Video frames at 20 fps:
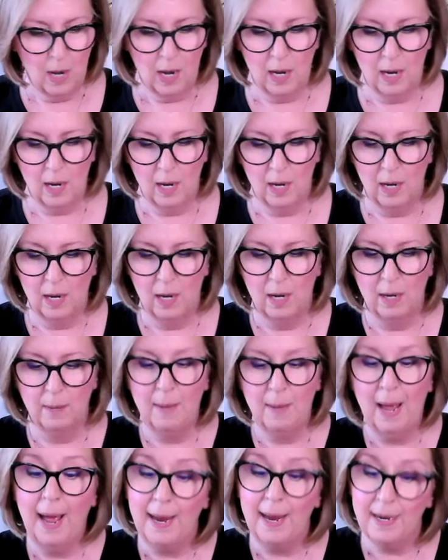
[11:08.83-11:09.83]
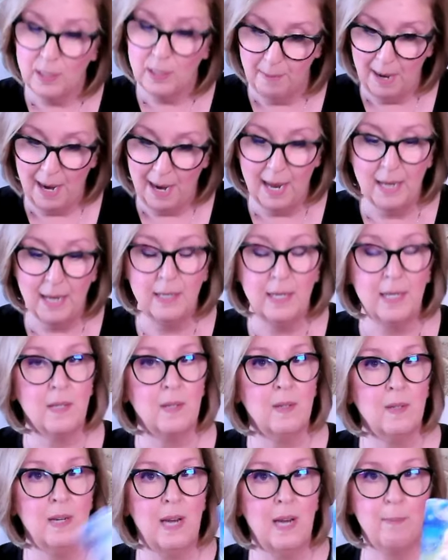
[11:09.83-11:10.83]
Hanged Man
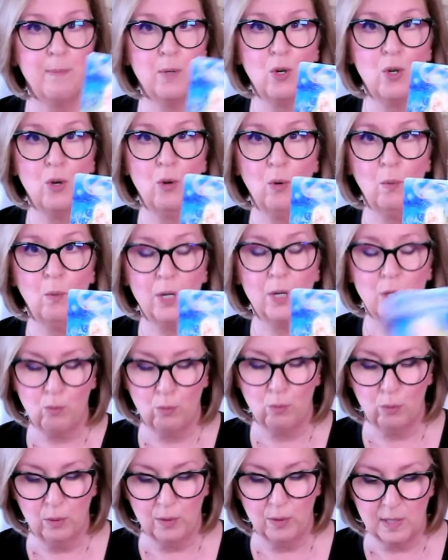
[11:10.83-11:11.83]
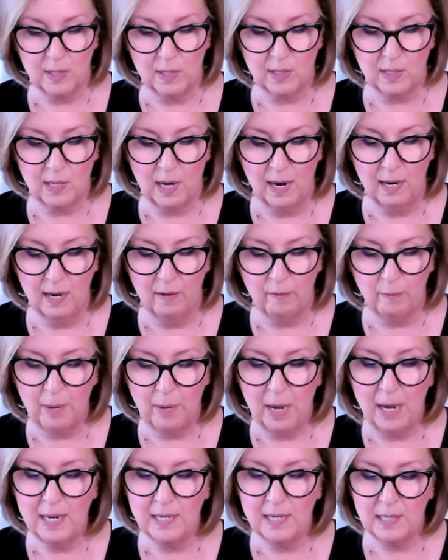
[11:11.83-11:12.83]
is Neptune, which rules the sign of
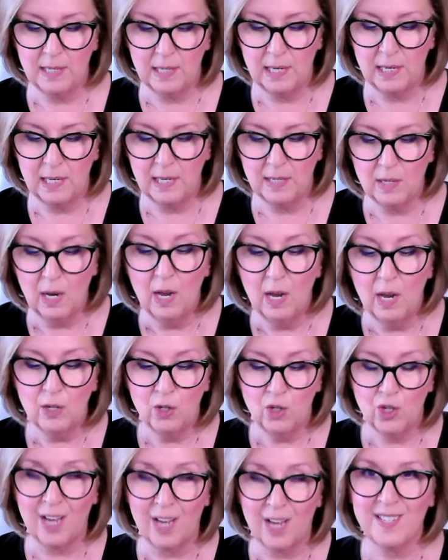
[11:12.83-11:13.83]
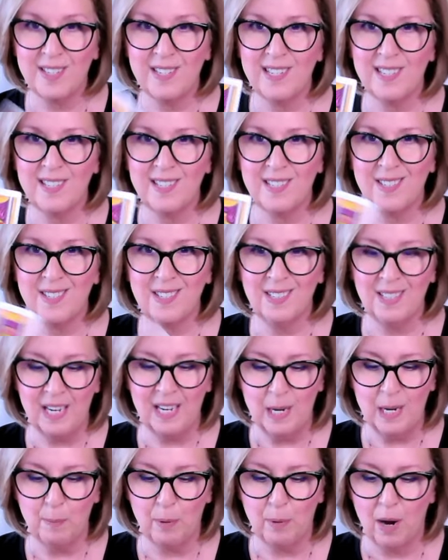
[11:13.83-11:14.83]
Pisces. Justice is
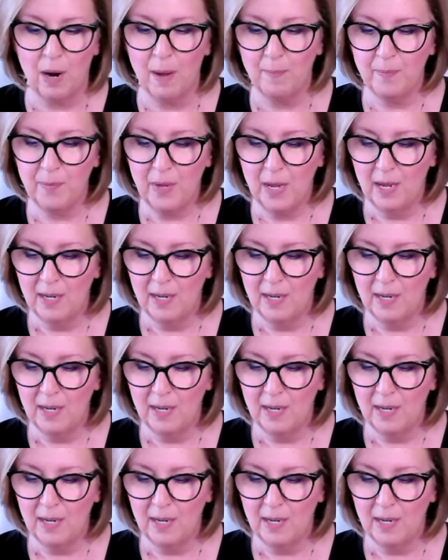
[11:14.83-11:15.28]
Libra.